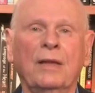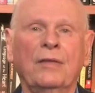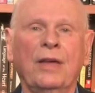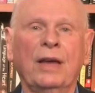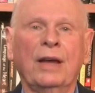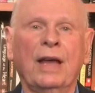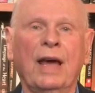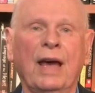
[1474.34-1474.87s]
and
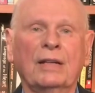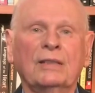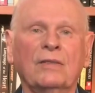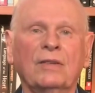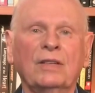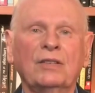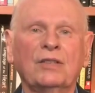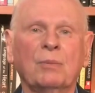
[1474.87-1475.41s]
then
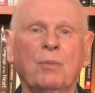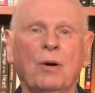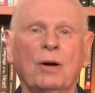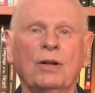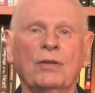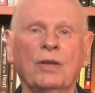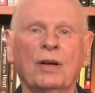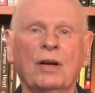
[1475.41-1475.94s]
actively
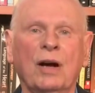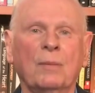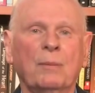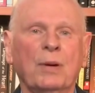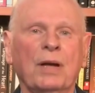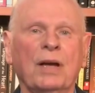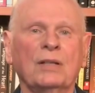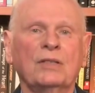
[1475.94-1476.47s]
supported the
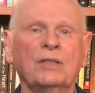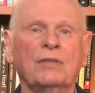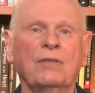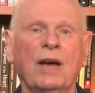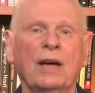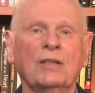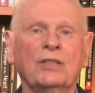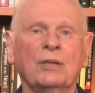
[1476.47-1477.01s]

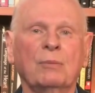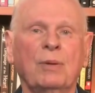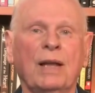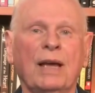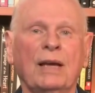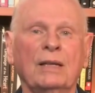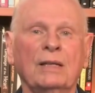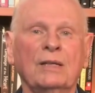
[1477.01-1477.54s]
comprehensive action
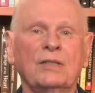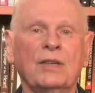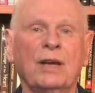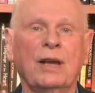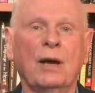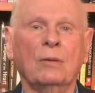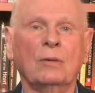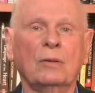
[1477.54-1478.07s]
plan
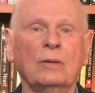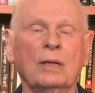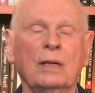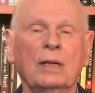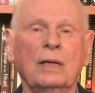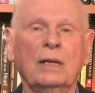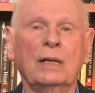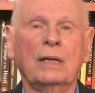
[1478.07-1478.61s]
set out
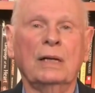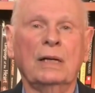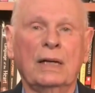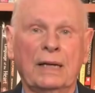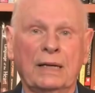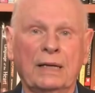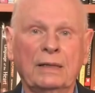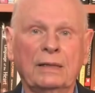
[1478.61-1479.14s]

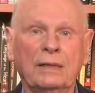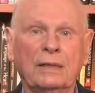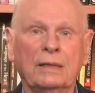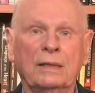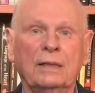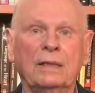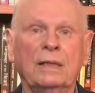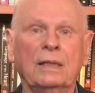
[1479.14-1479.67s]
in it,